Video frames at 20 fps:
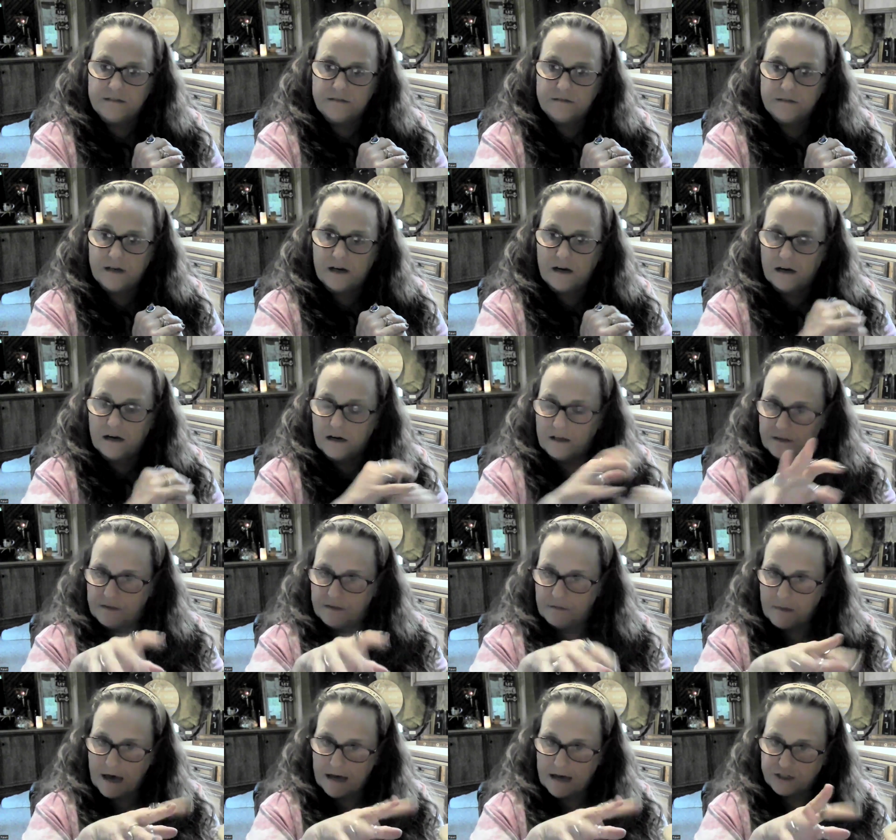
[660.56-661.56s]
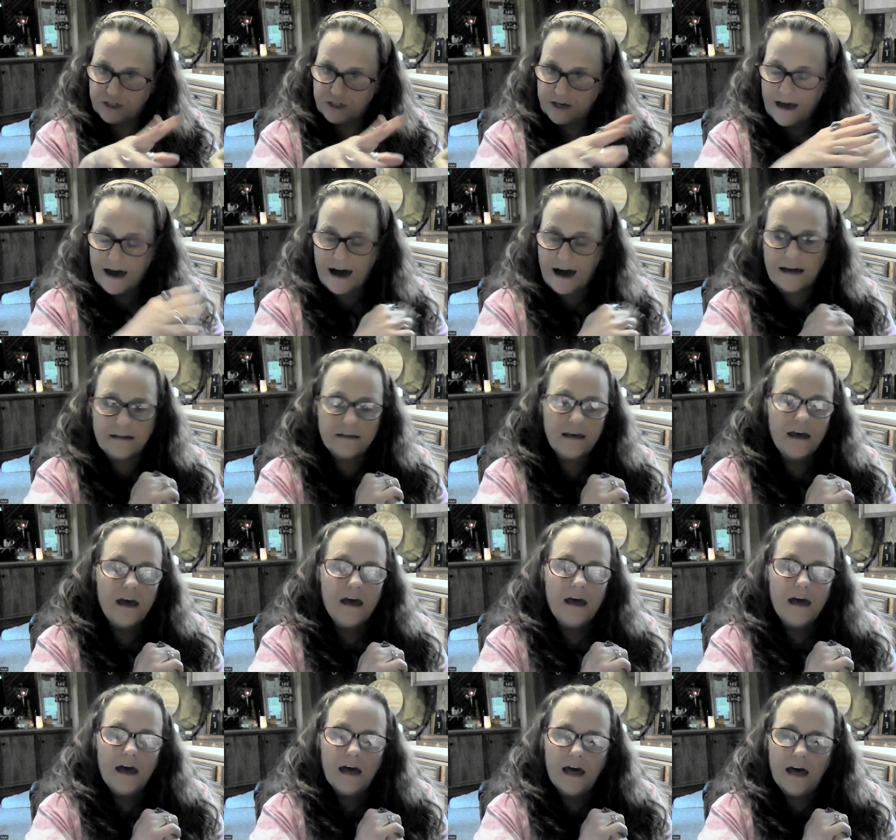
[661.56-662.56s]
in uh, the magic hat,
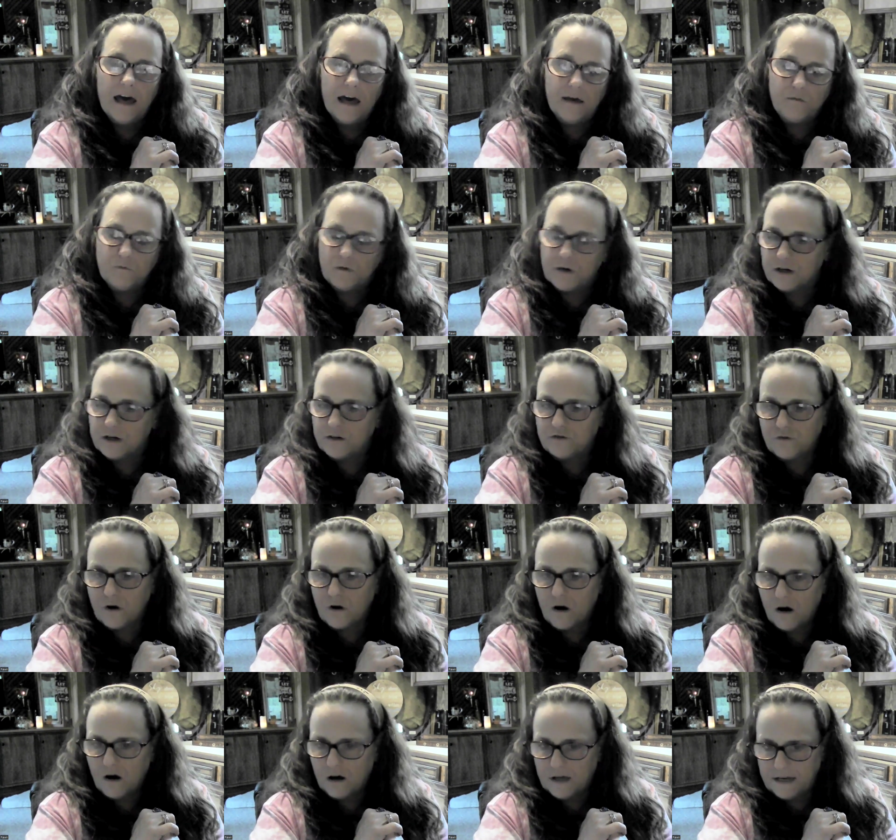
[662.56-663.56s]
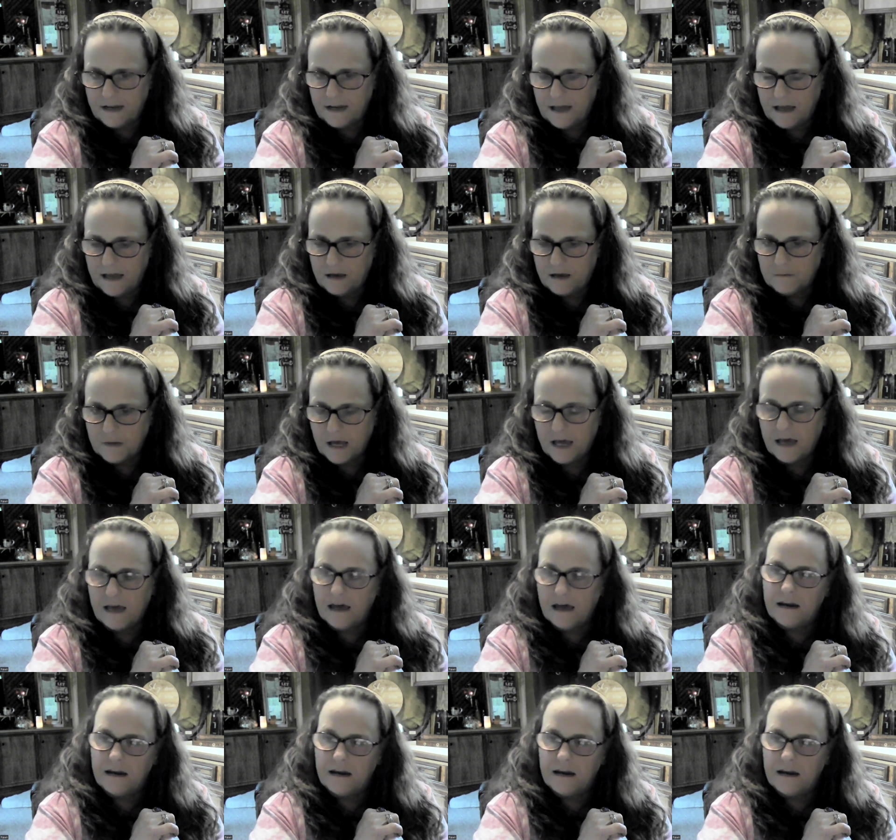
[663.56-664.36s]
and we're going to draw a name.